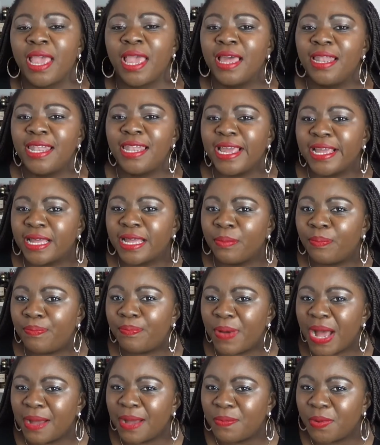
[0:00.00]
like a
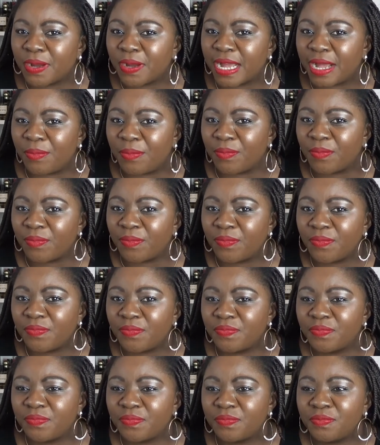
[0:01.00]
bubblegum,
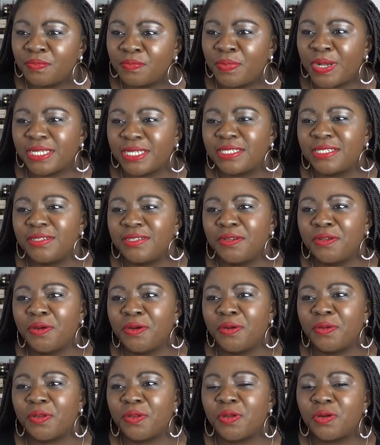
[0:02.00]
but you
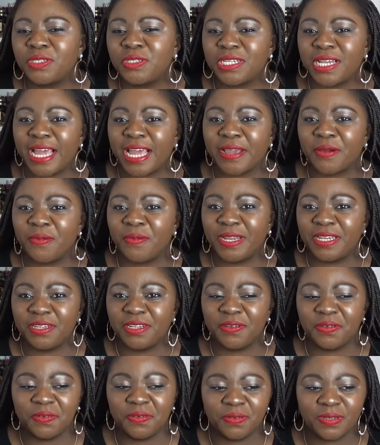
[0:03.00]
know, not like when
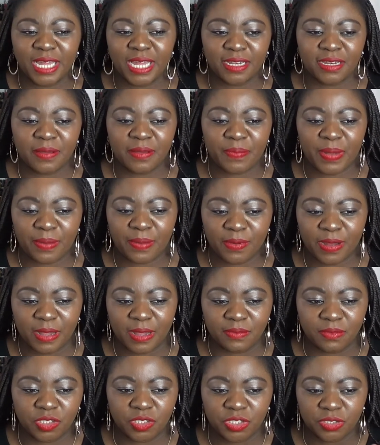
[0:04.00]
you get the
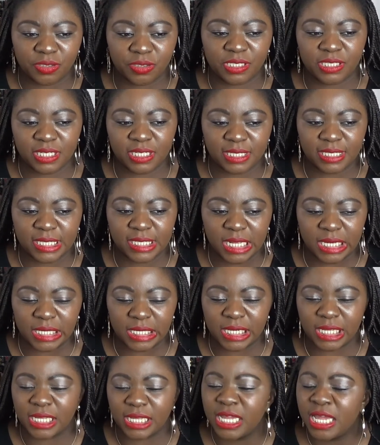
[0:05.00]
bubblegum, chew it
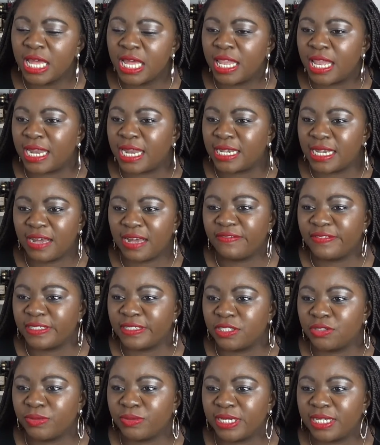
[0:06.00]
instantly, that lovely
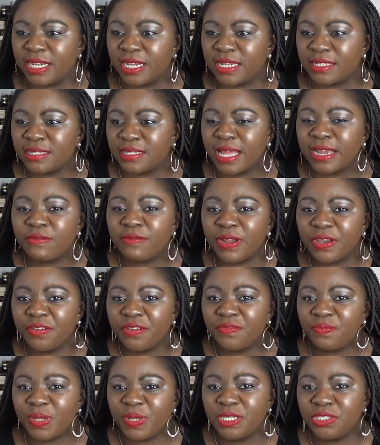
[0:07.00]
sweetness. Like when
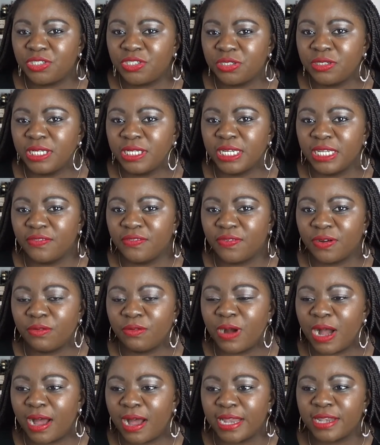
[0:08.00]
you've been chewing it for a
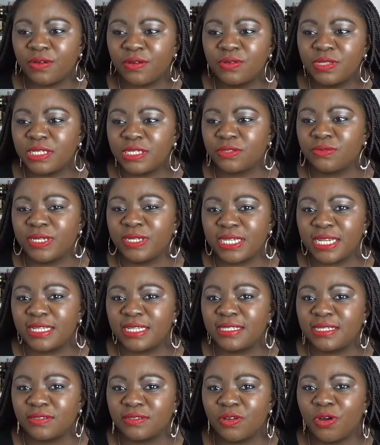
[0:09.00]
while and all the
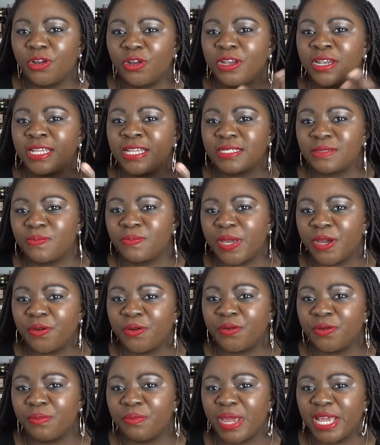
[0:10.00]
sweetness is gone, the
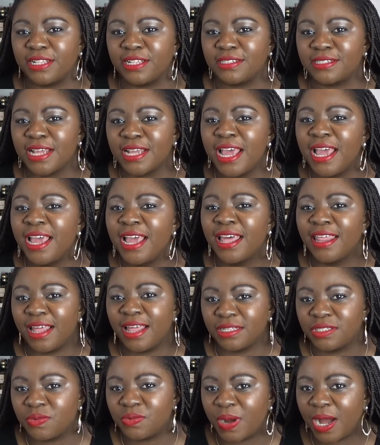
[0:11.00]
smell remains.
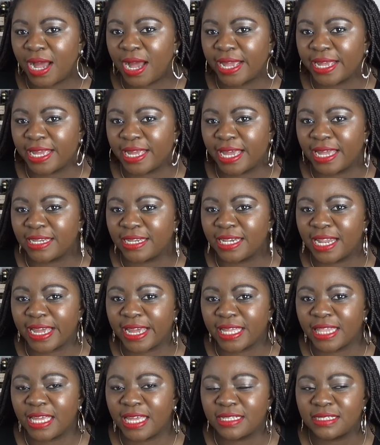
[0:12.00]
That's what I get,
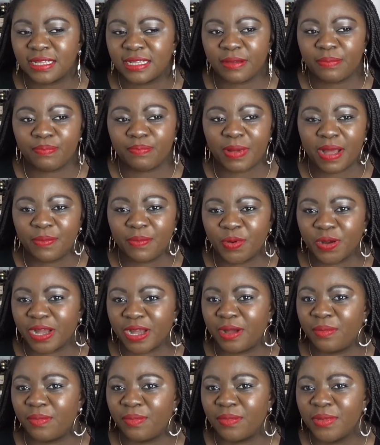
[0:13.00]
like there's a
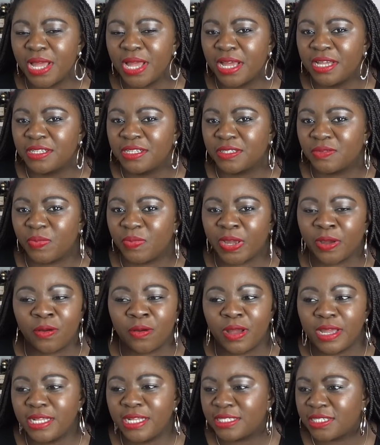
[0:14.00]
bubblegum
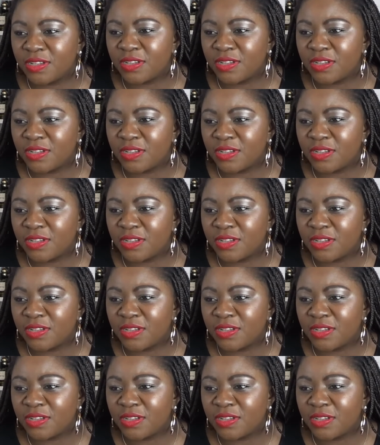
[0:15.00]
smell. It's